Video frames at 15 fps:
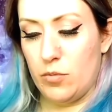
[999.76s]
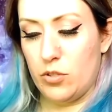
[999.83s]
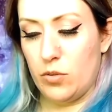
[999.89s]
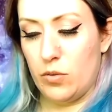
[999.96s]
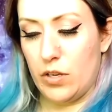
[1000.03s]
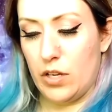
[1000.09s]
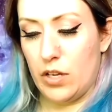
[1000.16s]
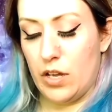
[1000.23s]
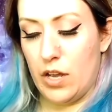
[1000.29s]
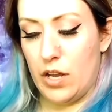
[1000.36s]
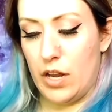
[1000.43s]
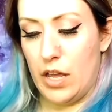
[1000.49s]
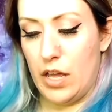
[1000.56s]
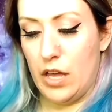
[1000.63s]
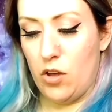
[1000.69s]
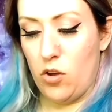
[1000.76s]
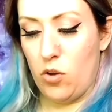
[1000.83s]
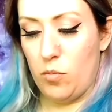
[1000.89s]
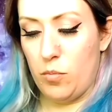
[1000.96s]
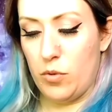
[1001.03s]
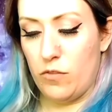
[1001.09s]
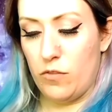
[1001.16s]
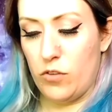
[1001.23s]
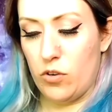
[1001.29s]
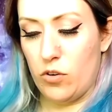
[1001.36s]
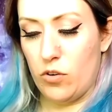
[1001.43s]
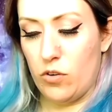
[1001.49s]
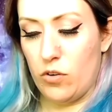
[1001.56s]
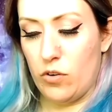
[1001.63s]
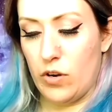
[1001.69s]
So it can kind of help if
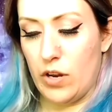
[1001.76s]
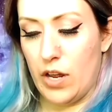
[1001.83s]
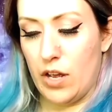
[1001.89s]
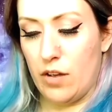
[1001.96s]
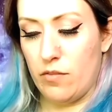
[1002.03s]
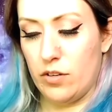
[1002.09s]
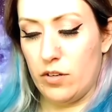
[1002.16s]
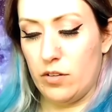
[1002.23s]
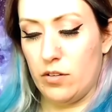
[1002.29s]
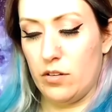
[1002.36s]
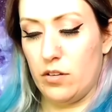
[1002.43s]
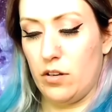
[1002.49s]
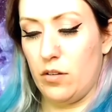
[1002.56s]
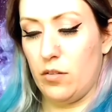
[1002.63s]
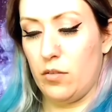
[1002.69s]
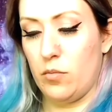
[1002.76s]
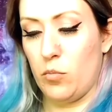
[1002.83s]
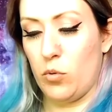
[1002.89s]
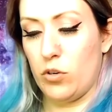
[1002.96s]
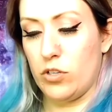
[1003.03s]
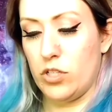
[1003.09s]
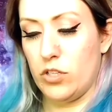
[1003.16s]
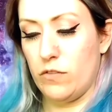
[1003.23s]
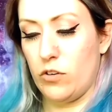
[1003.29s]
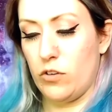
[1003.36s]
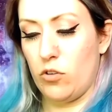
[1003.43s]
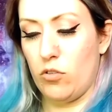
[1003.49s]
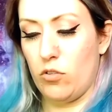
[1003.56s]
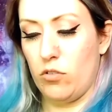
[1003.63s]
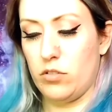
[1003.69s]
you're having a more
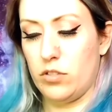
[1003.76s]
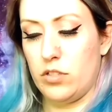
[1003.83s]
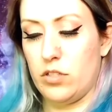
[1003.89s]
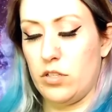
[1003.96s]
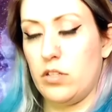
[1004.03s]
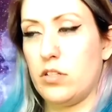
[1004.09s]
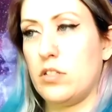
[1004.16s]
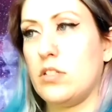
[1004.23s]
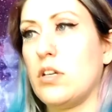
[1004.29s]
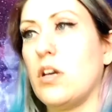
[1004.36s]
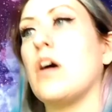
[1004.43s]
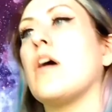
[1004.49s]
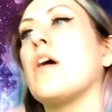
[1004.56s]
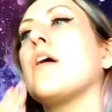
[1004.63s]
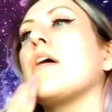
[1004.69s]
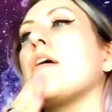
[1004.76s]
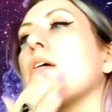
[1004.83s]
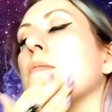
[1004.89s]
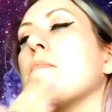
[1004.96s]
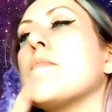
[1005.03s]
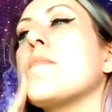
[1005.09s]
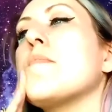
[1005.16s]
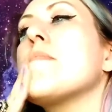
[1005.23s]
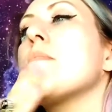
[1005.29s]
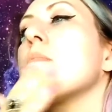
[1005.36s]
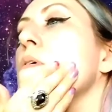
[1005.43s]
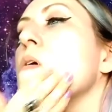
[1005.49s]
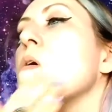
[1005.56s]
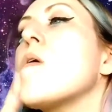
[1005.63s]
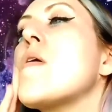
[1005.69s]
difficult time
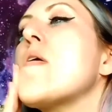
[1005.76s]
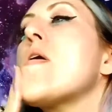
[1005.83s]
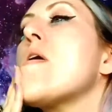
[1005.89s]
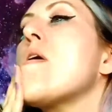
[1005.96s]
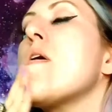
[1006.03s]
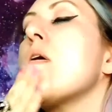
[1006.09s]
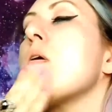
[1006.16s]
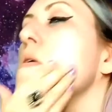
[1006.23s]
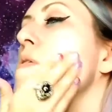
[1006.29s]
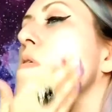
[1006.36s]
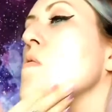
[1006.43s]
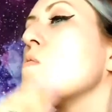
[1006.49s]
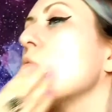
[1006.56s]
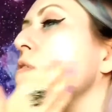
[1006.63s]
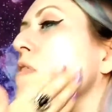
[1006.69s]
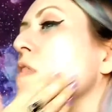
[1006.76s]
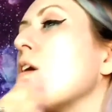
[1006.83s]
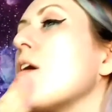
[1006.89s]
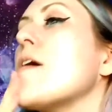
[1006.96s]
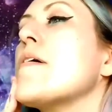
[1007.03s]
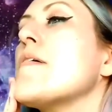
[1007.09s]
with